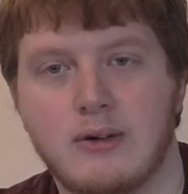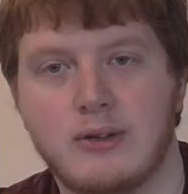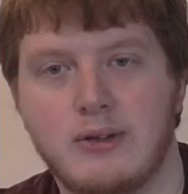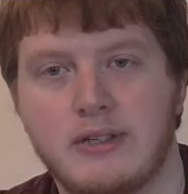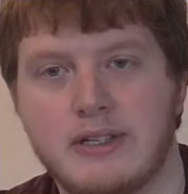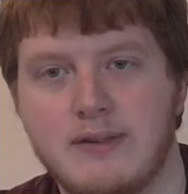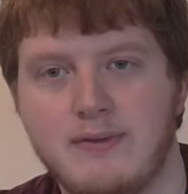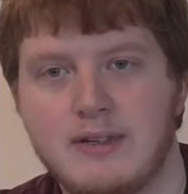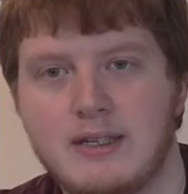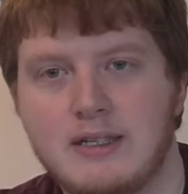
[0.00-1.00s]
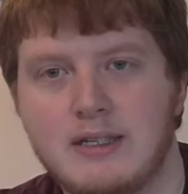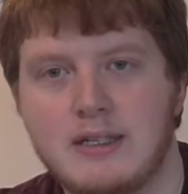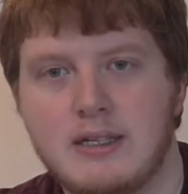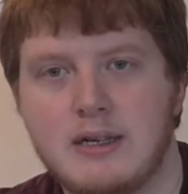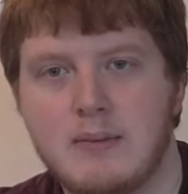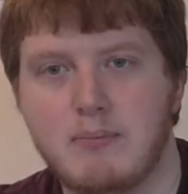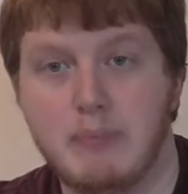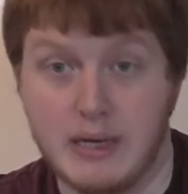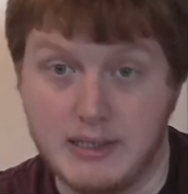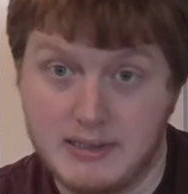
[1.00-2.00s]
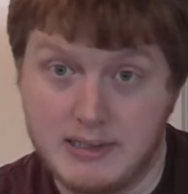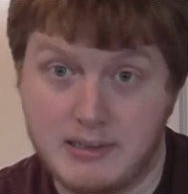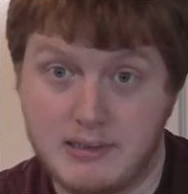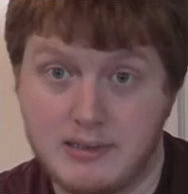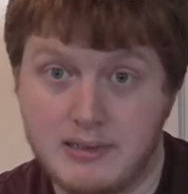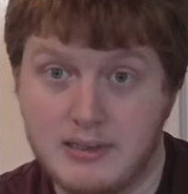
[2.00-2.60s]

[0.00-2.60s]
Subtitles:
alternative, but